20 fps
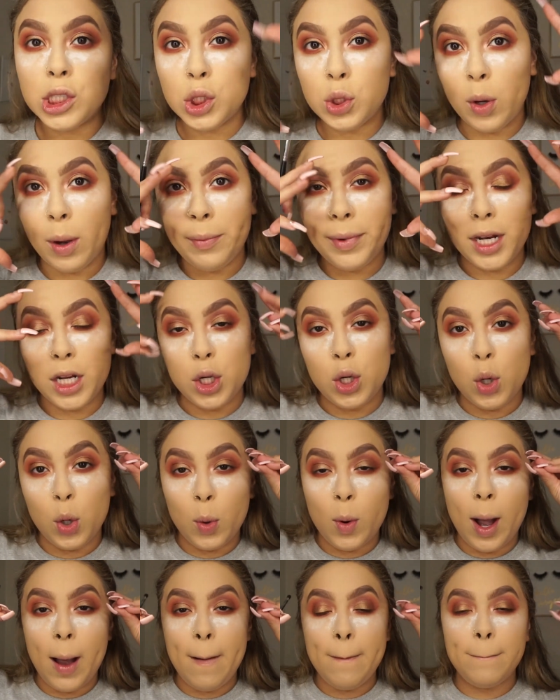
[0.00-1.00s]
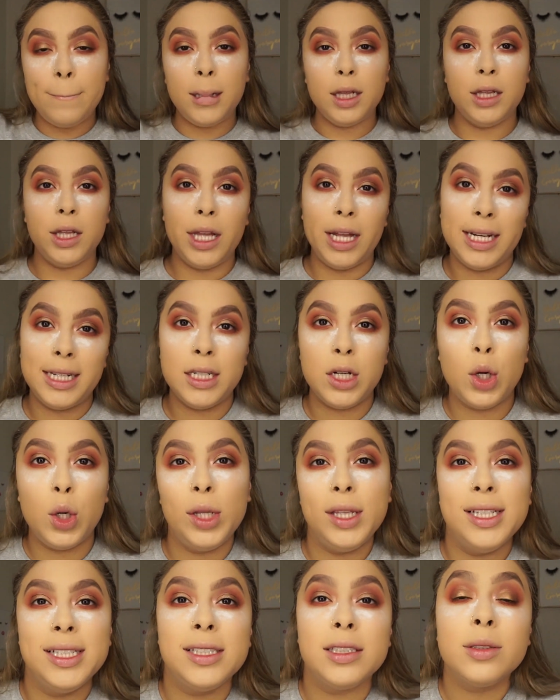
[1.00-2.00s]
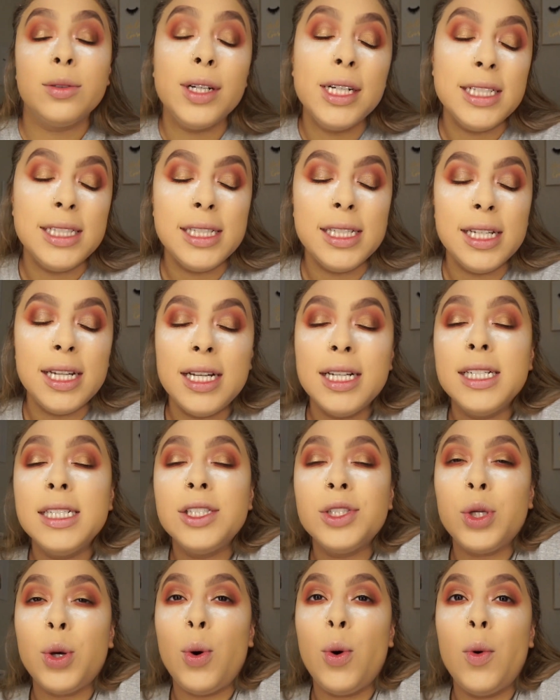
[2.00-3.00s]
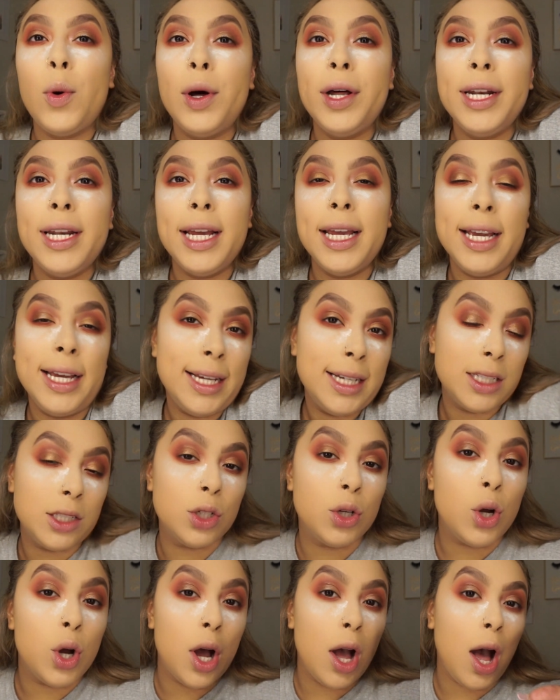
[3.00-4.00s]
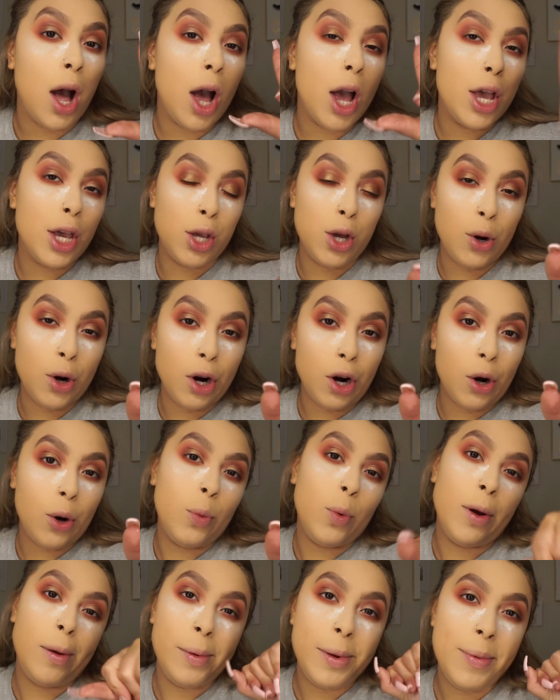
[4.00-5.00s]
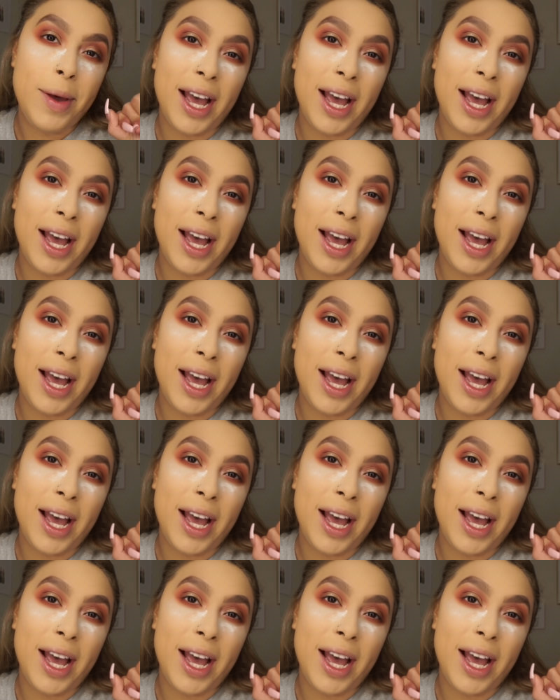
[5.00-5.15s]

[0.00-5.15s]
So I'm gonna go blend all this craziness on and your girl will be